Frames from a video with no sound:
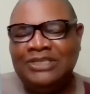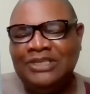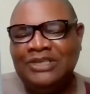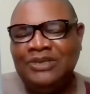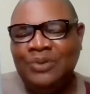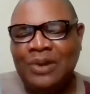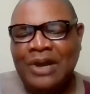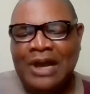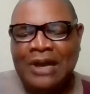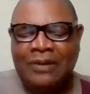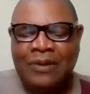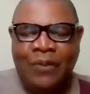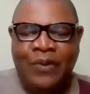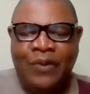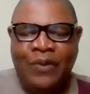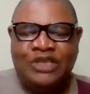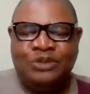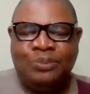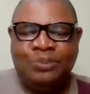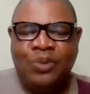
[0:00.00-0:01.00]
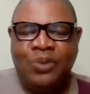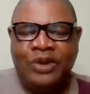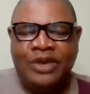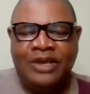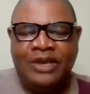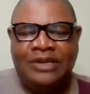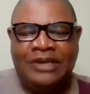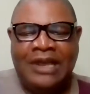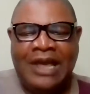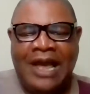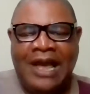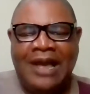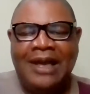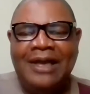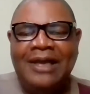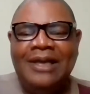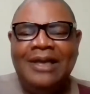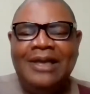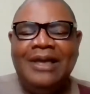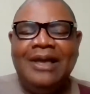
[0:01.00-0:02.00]
You can always book it
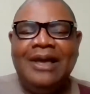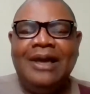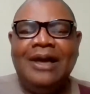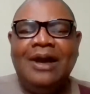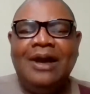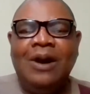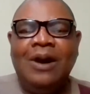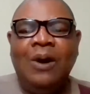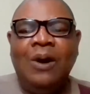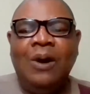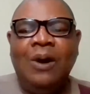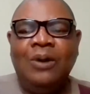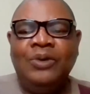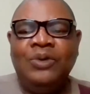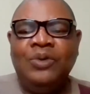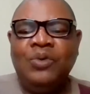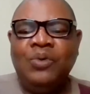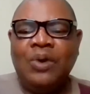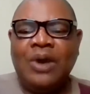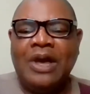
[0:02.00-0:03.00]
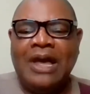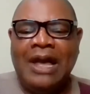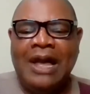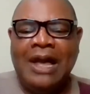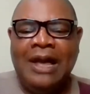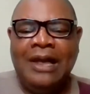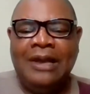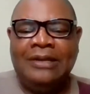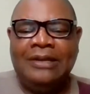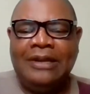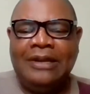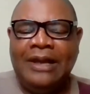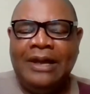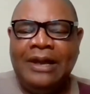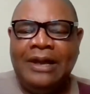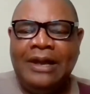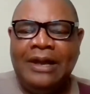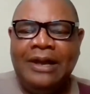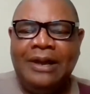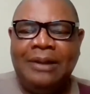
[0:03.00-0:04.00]
there, or you can
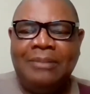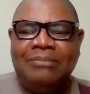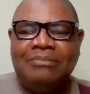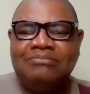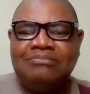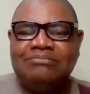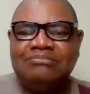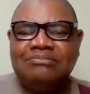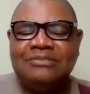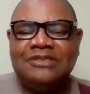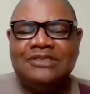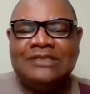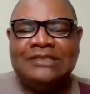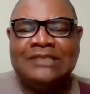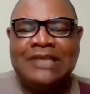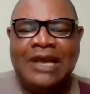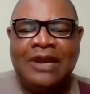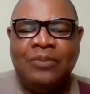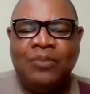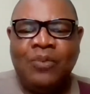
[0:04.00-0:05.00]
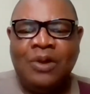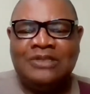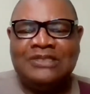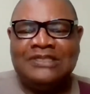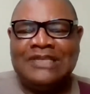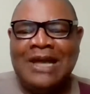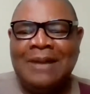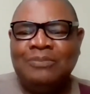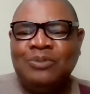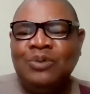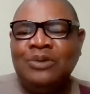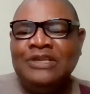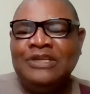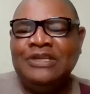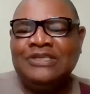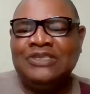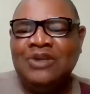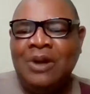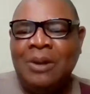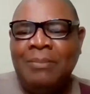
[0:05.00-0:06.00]
send WhatsApp to
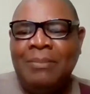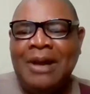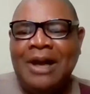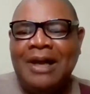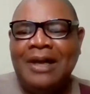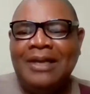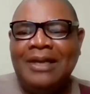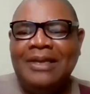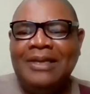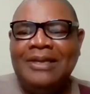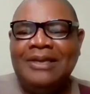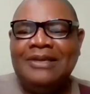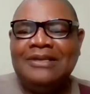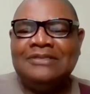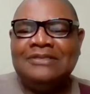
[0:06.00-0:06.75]
this number,